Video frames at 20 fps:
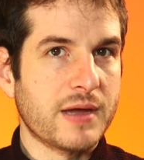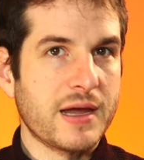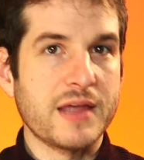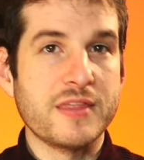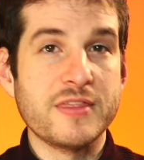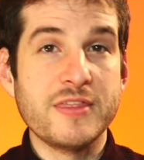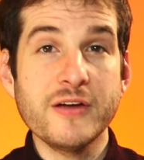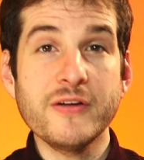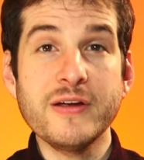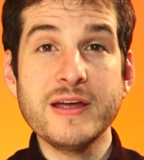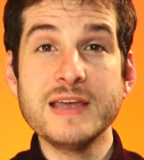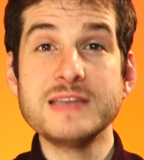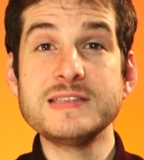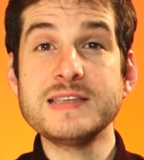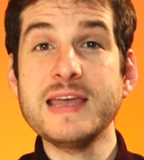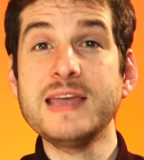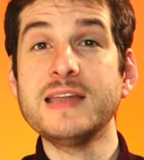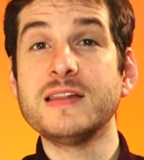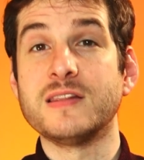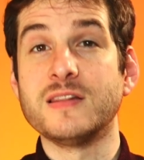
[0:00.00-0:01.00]
And there
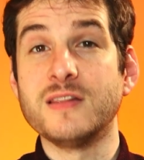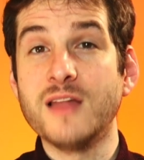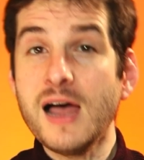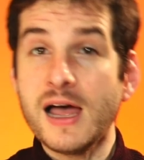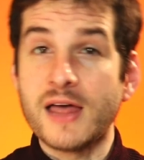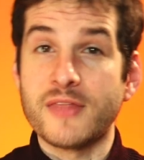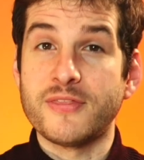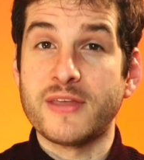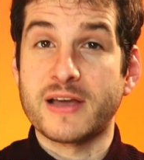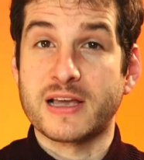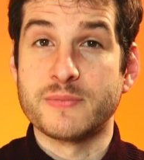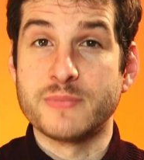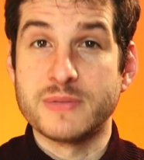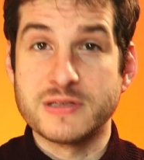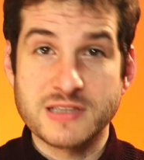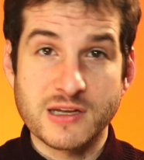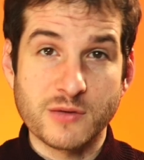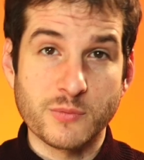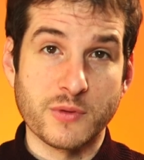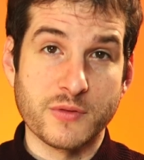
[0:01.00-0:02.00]
is a lot that can be
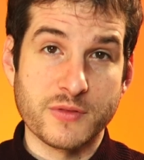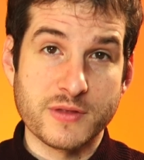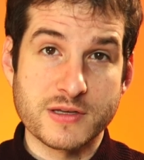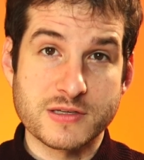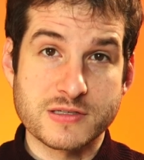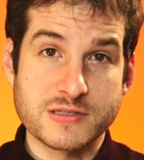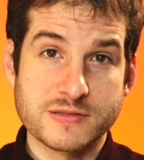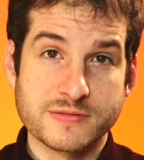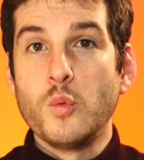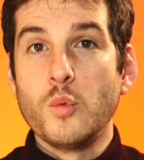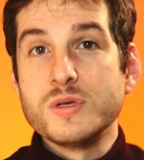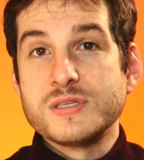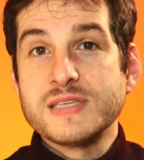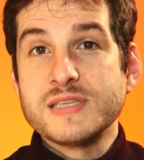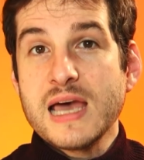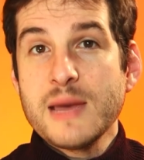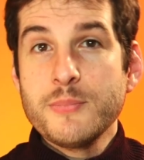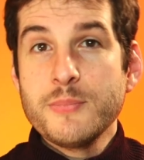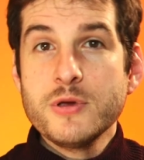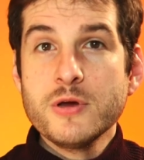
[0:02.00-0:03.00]
done with this. With
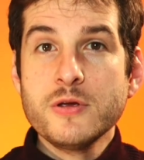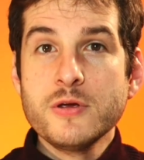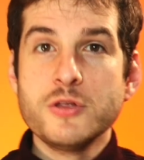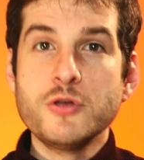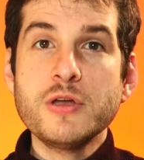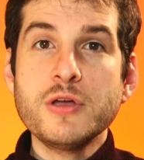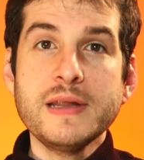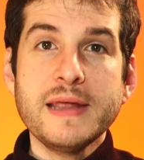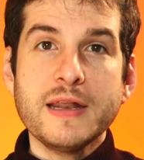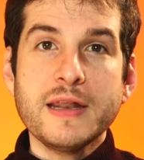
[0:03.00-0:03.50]
Zapier, you can